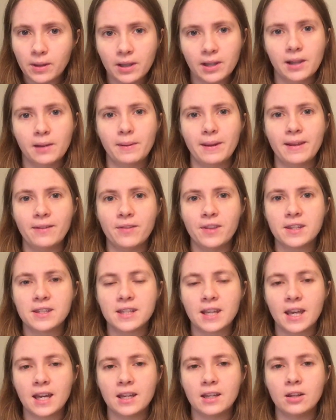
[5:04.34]
little bit of this
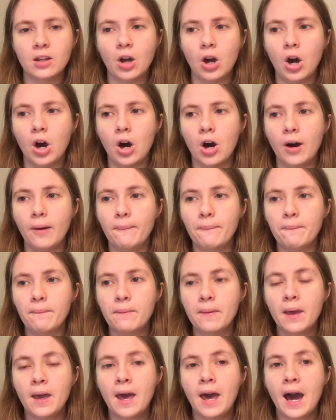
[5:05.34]
again.
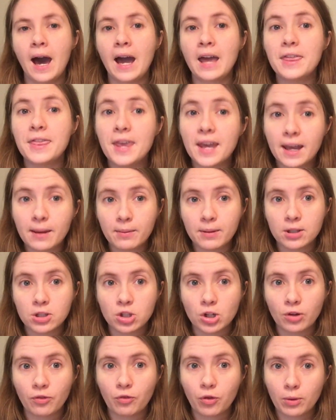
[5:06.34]
I think I'm going to
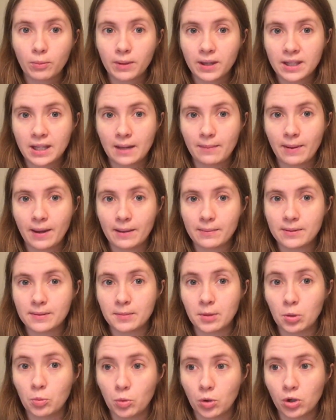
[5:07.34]
start formally typing up some of
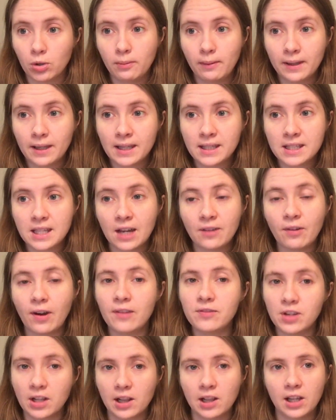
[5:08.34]
the world building stuff. I've
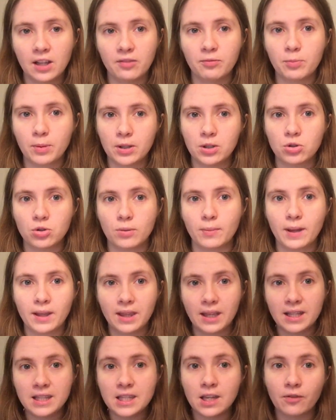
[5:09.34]
done a lot of brainstorming in
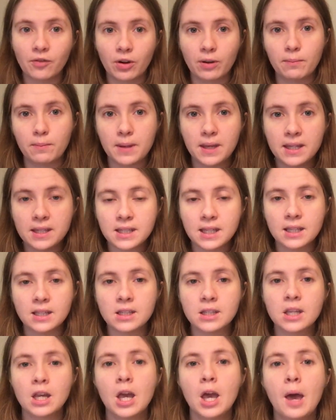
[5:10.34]
like different
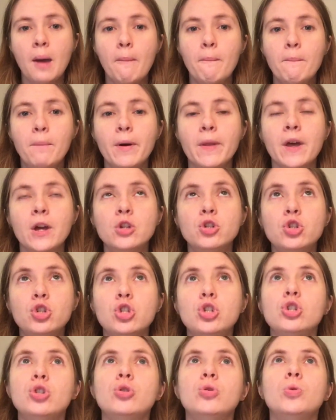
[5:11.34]
pieces, but I
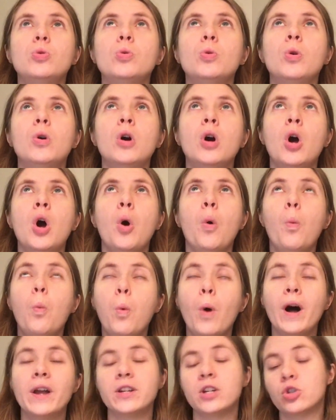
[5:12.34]
do
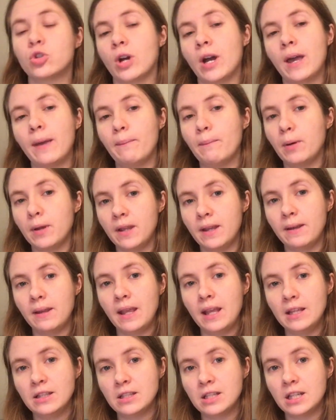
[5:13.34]
want to try and put it
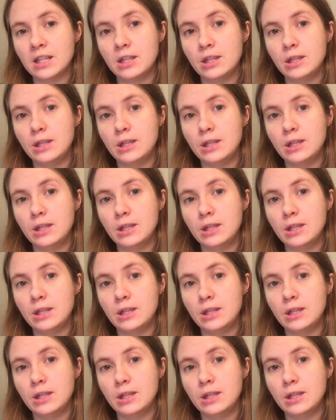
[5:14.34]
into